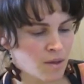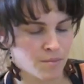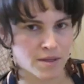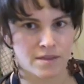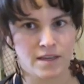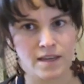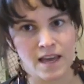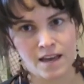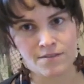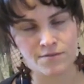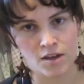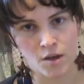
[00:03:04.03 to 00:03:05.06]
but they
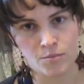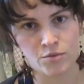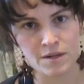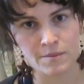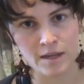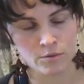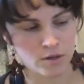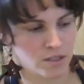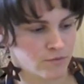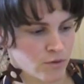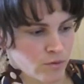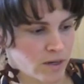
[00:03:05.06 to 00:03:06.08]
have pre-made ones
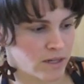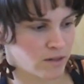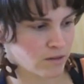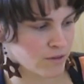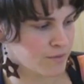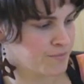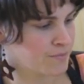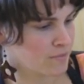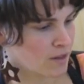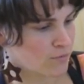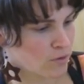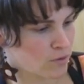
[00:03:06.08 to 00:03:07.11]
for
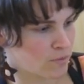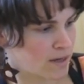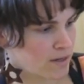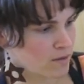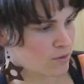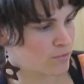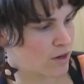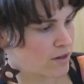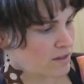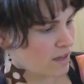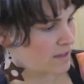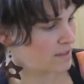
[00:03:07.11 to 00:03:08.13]
their regular
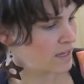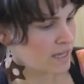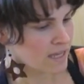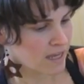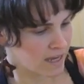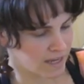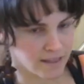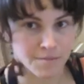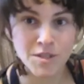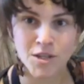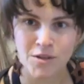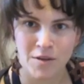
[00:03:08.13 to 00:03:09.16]
product line. And let
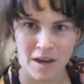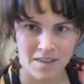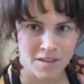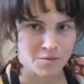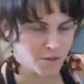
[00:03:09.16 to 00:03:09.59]
me show you how this